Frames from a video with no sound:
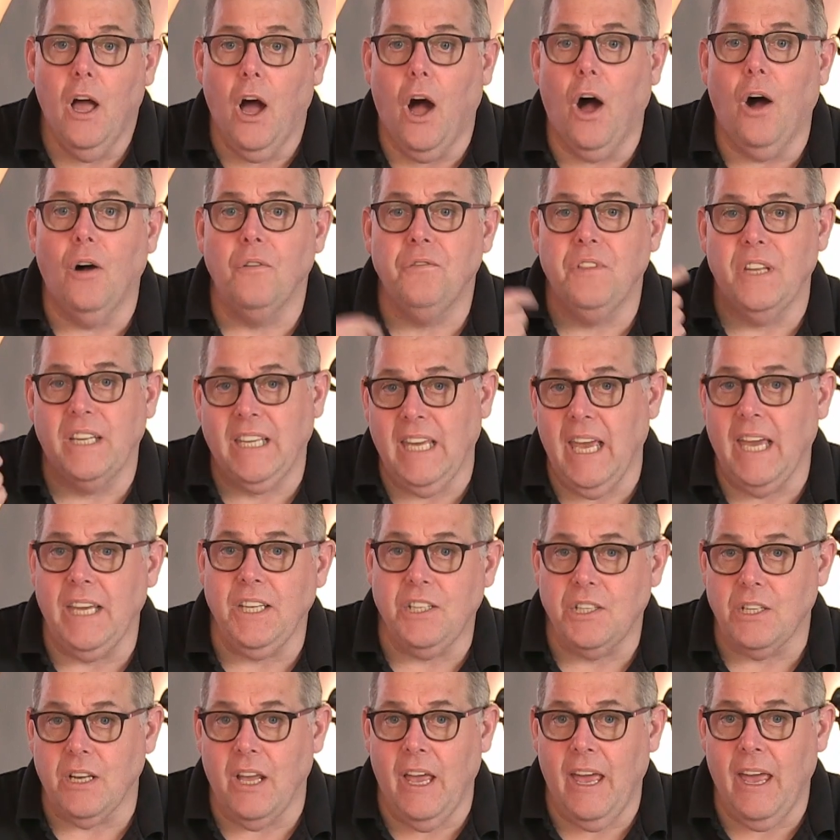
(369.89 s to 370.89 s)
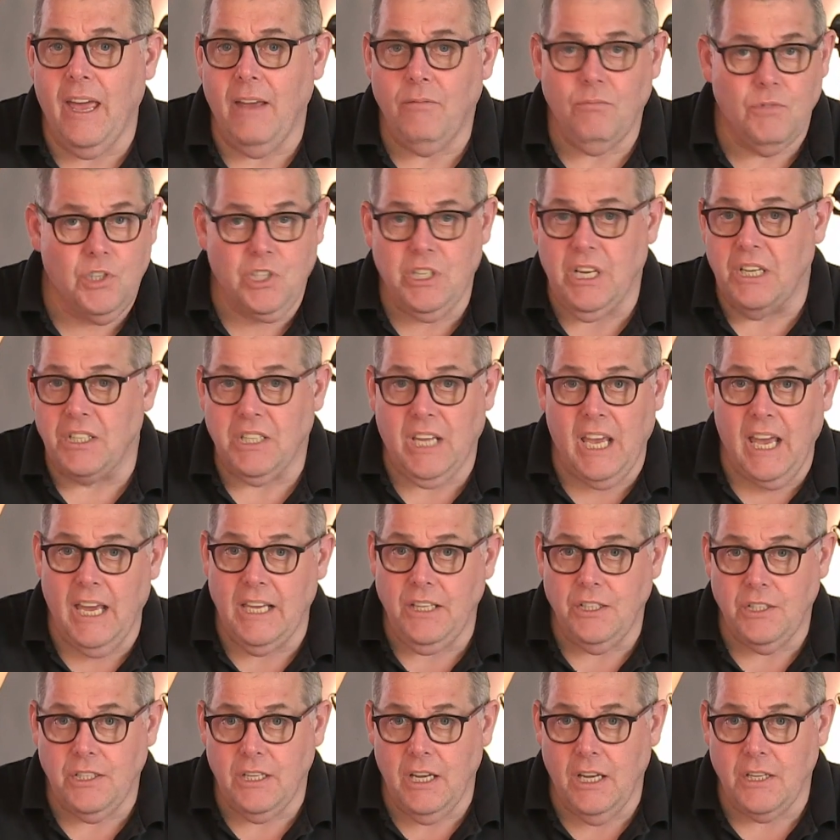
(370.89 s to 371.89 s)
of the case air, says
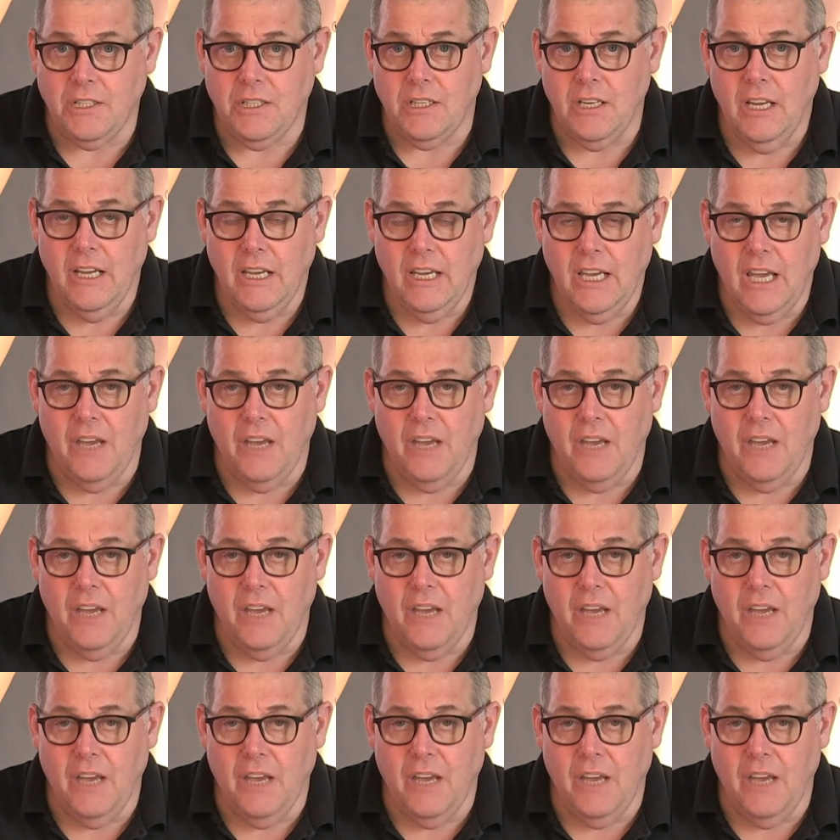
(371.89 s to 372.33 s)
case, yes?